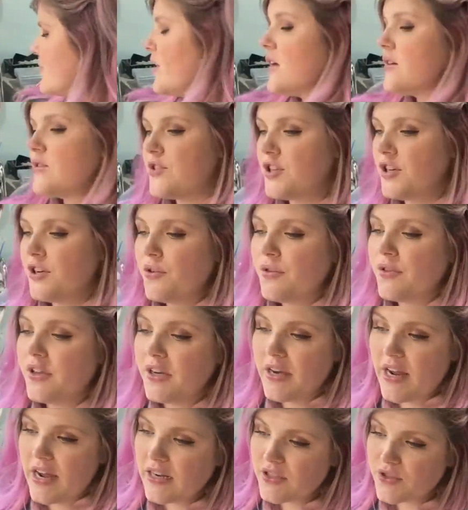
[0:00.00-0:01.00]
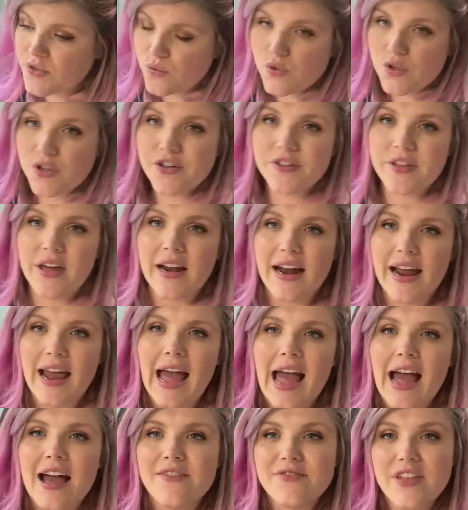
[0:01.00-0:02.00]
So the next ruler that I
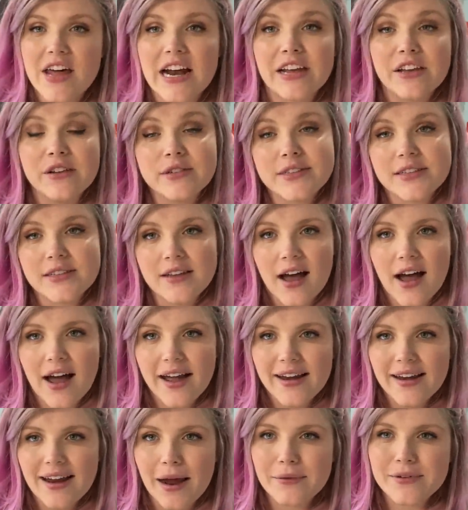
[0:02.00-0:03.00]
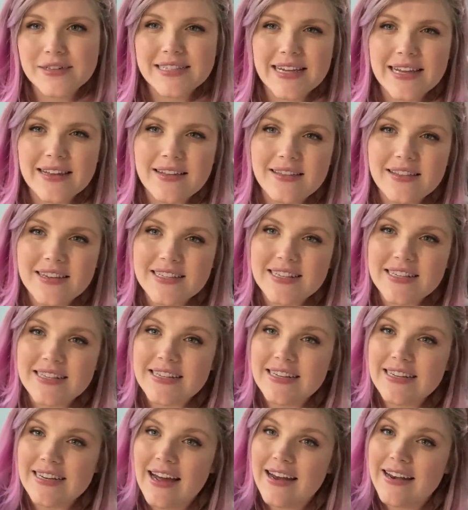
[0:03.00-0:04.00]
have that I use a lot, I would say that this
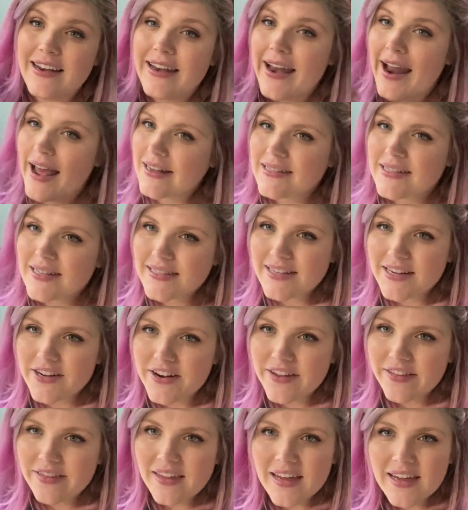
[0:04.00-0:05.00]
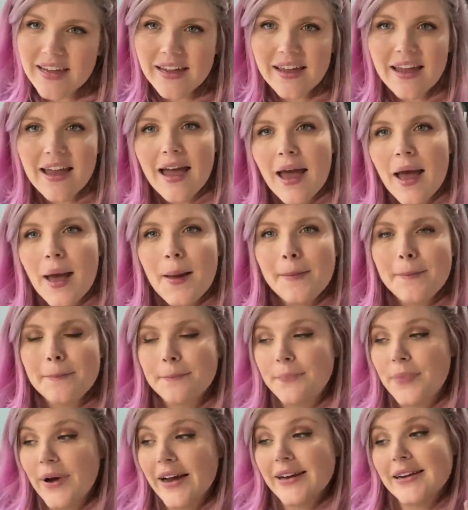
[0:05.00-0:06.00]
isn't a necessary thing,
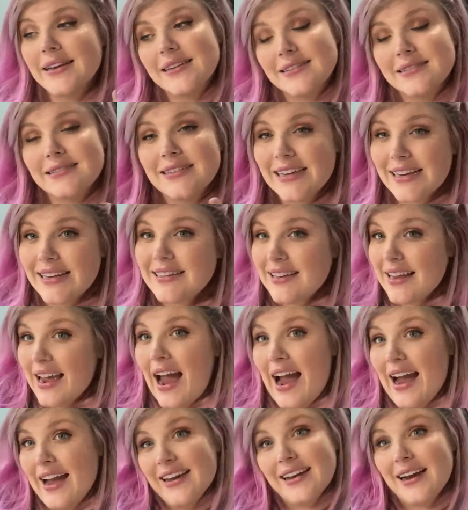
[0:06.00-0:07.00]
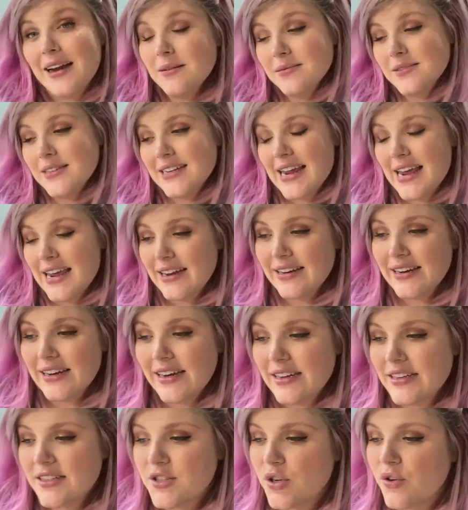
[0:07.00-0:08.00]
but it comes in
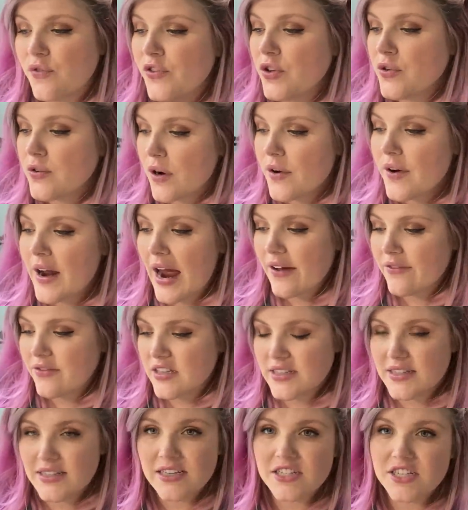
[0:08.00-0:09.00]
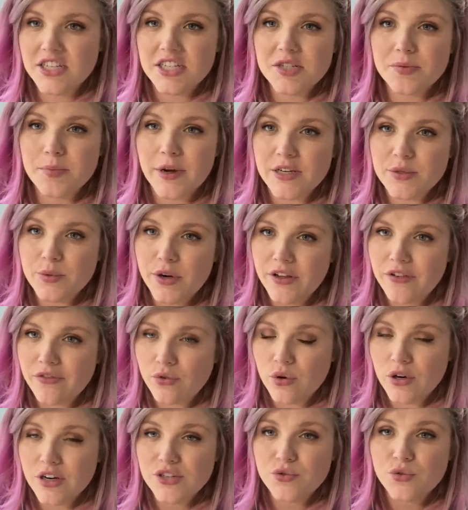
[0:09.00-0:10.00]
handy. So if you don't have the 6-inch by
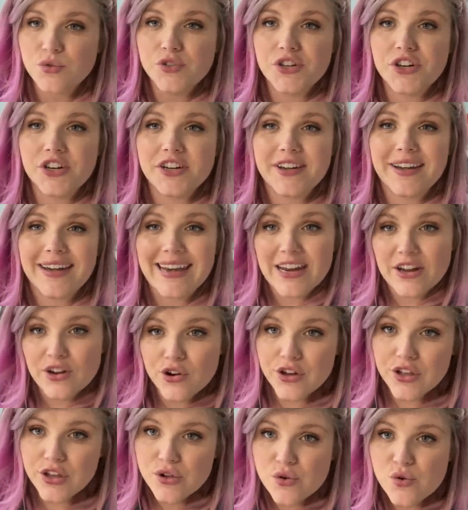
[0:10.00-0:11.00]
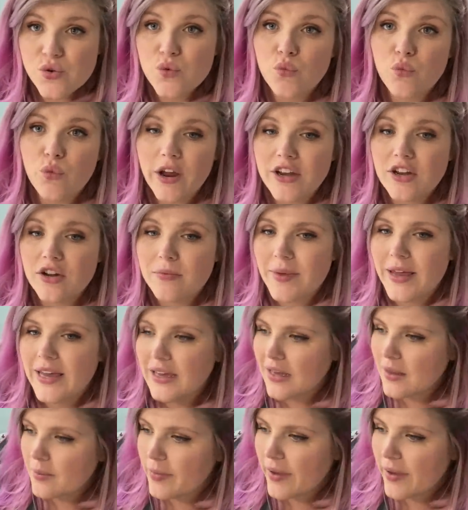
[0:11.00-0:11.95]
24-inch ruler near you when you're making